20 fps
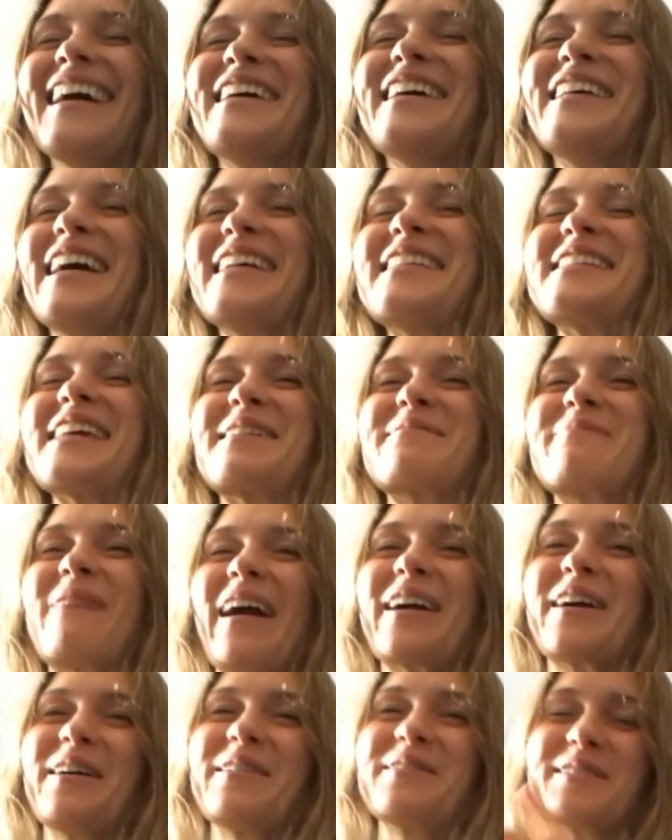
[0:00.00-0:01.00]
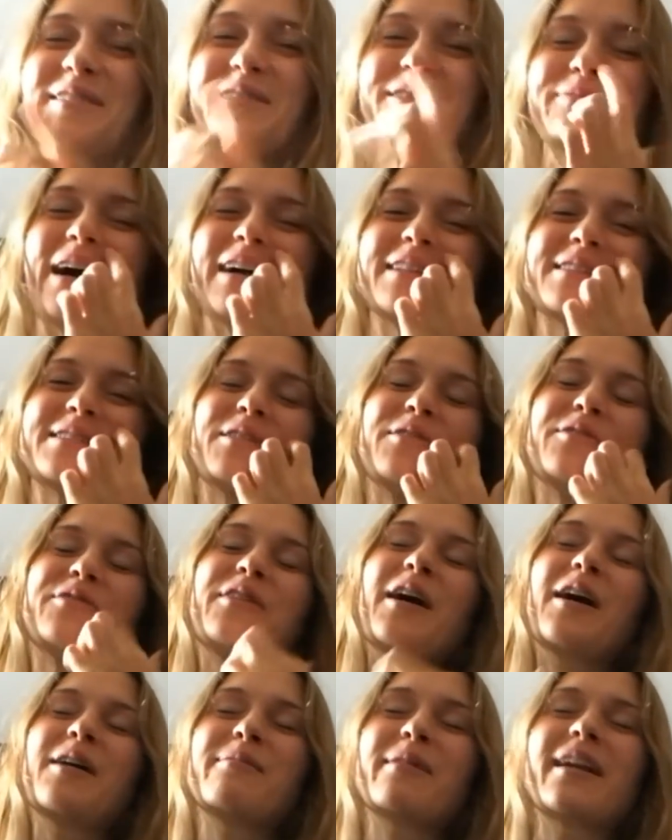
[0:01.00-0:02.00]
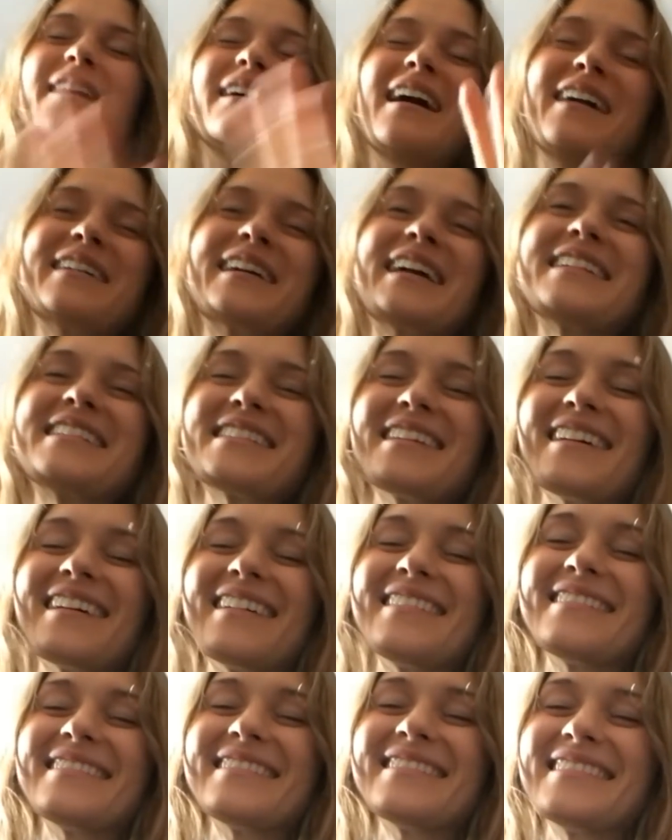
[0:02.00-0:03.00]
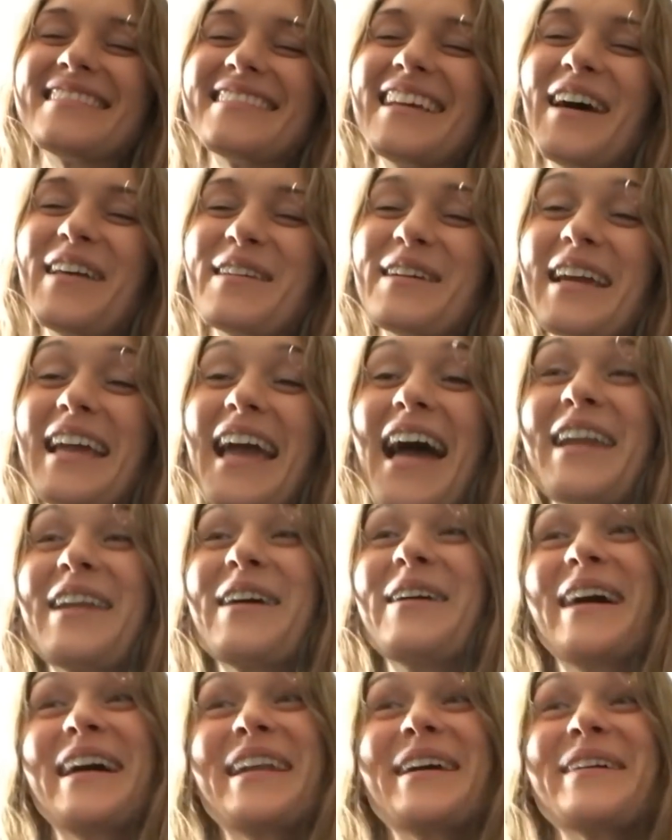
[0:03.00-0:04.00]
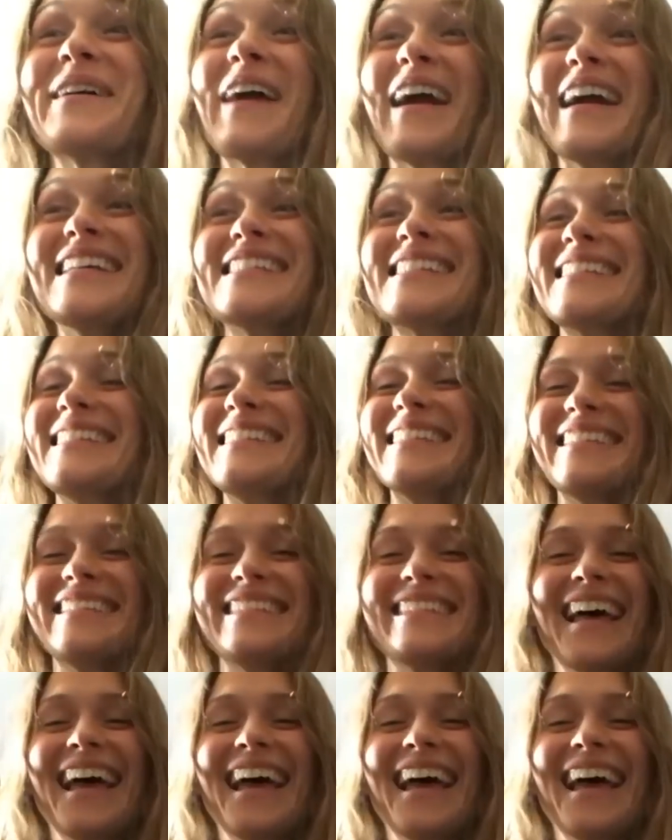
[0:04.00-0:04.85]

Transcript: That's like my go-to mm. spot so far, but I'll, I'll get to other. Yeah, I know. I know. Crazy, dude.